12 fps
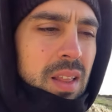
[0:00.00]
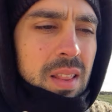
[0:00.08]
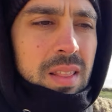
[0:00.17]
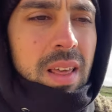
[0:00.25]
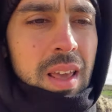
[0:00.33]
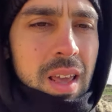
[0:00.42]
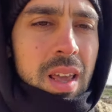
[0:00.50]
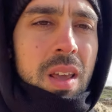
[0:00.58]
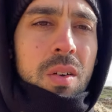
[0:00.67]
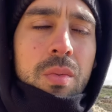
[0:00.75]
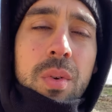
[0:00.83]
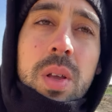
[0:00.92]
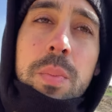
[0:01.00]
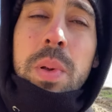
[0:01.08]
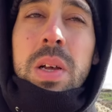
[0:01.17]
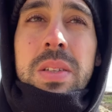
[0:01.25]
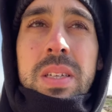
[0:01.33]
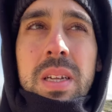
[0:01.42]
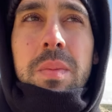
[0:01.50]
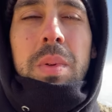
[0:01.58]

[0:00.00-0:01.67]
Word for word: they rebuilt it